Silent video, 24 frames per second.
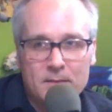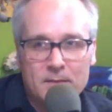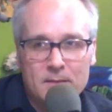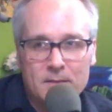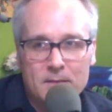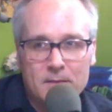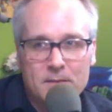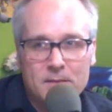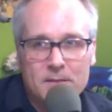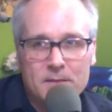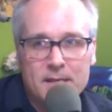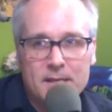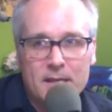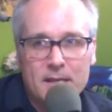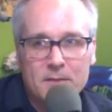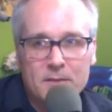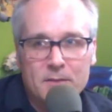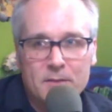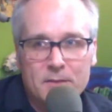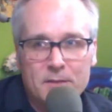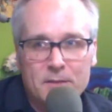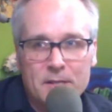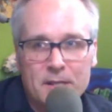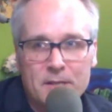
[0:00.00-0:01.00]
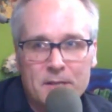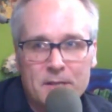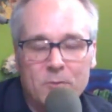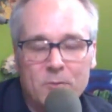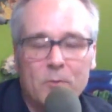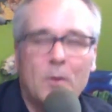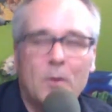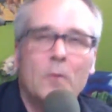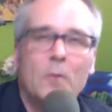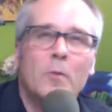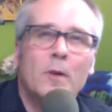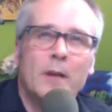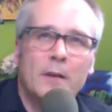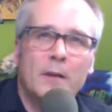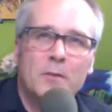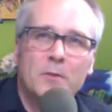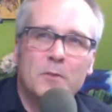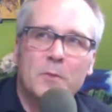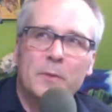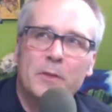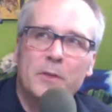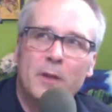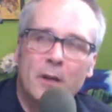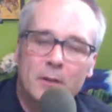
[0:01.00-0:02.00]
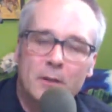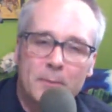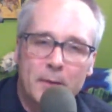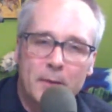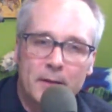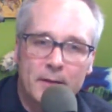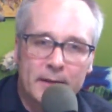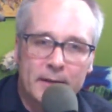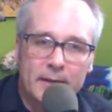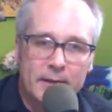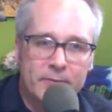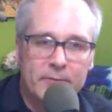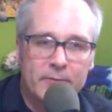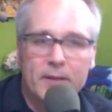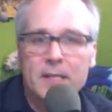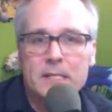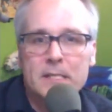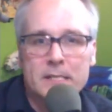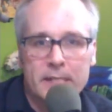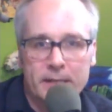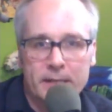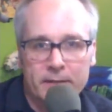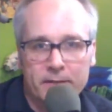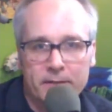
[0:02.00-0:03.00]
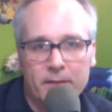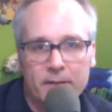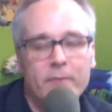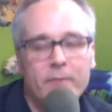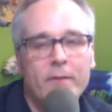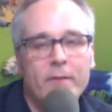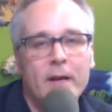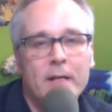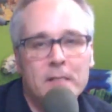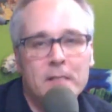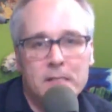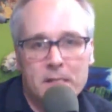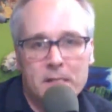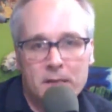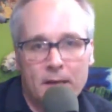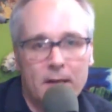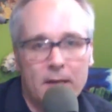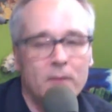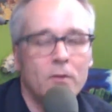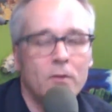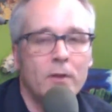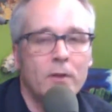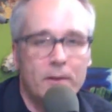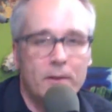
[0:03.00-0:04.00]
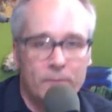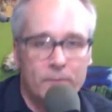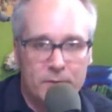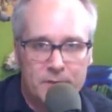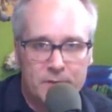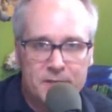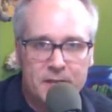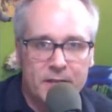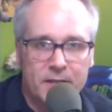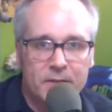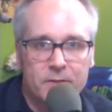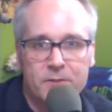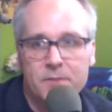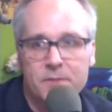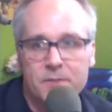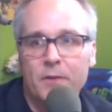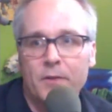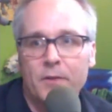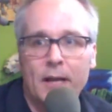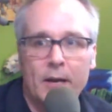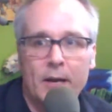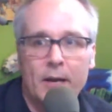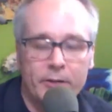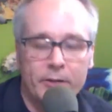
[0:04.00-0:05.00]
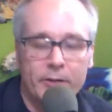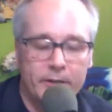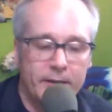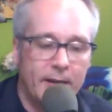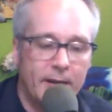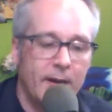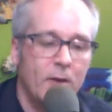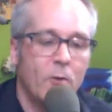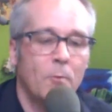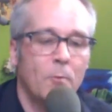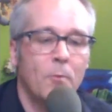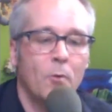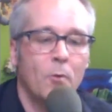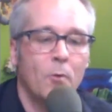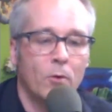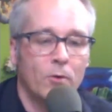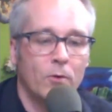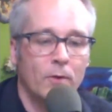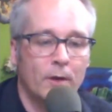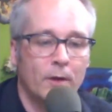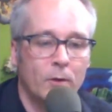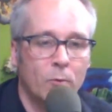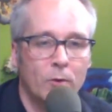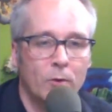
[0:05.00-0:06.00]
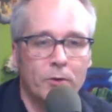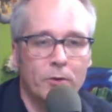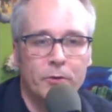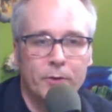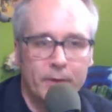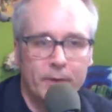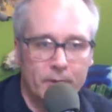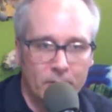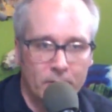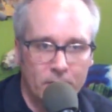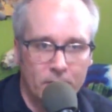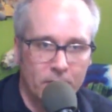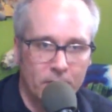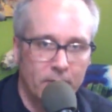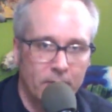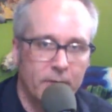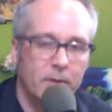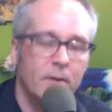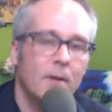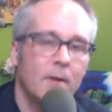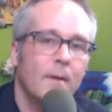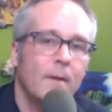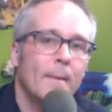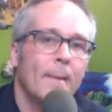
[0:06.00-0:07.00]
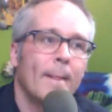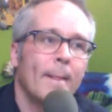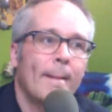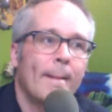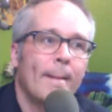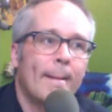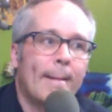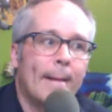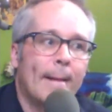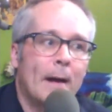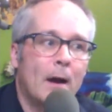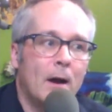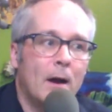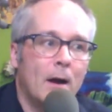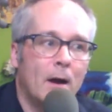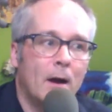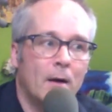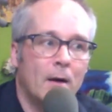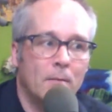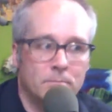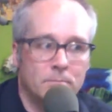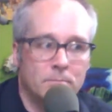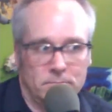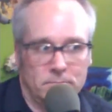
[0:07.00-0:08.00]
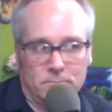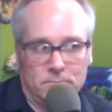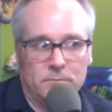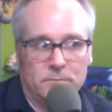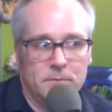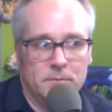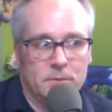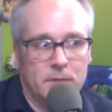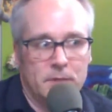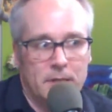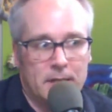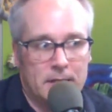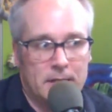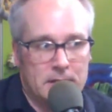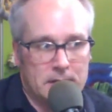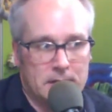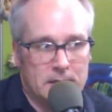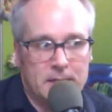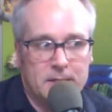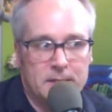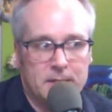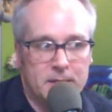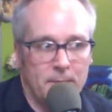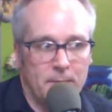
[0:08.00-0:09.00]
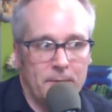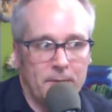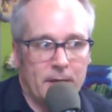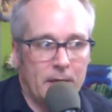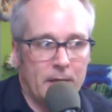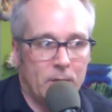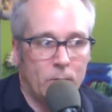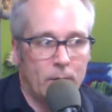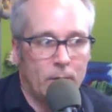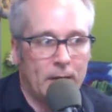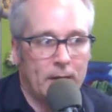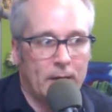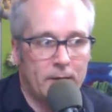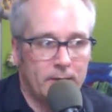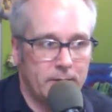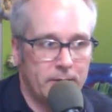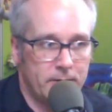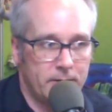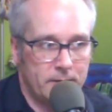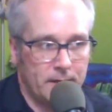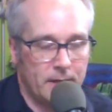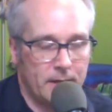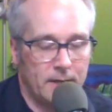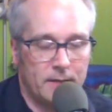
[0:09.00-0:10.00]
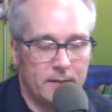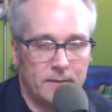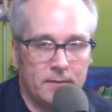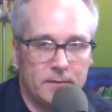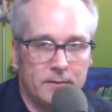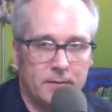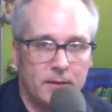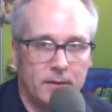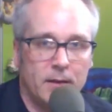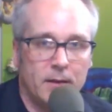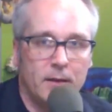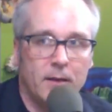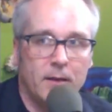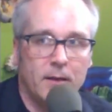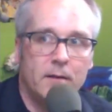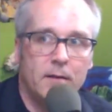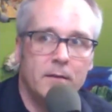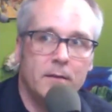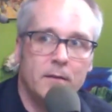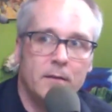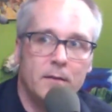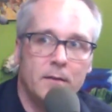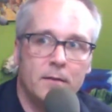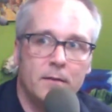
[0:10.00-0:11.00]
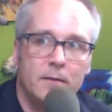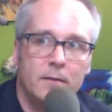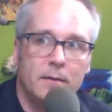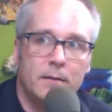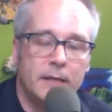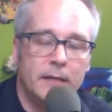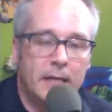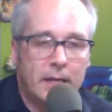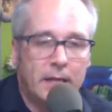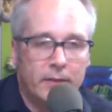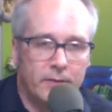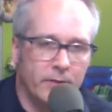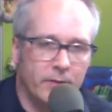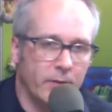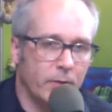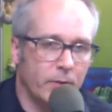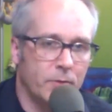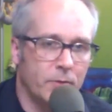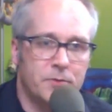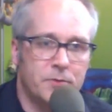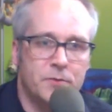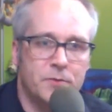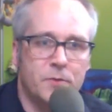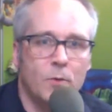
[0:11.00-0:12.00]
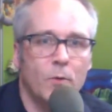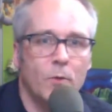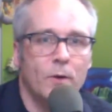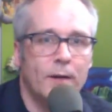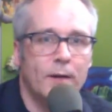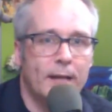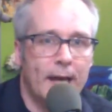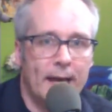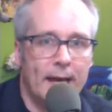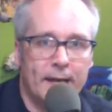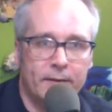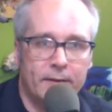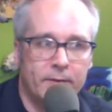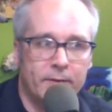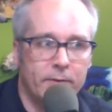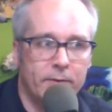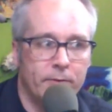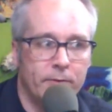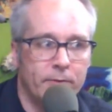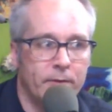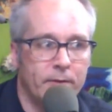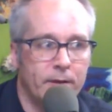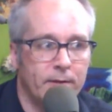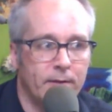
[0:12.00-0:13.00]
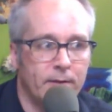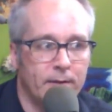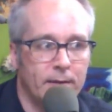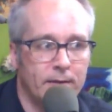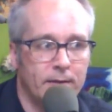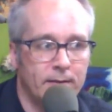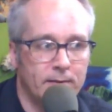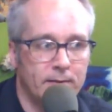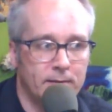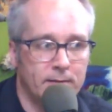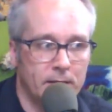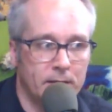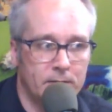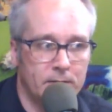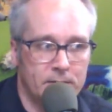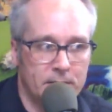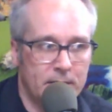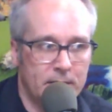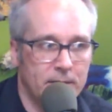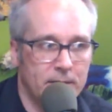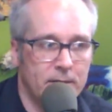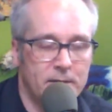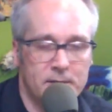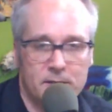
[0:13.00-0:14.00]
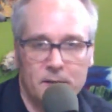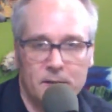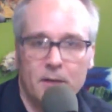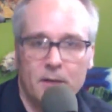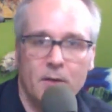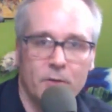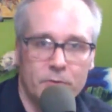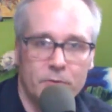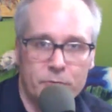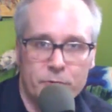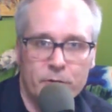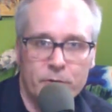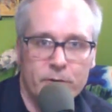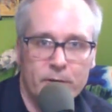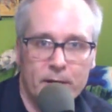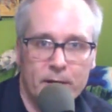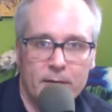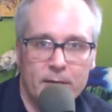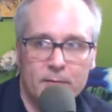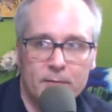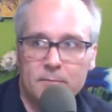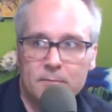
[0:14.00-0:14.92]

signals can well okay so we talked about like investing in events and like looking for signals of like how you can help or like what you can learn um is this something where there's like a, a uh, an ethos or an attitude that like sounds like this is a culture that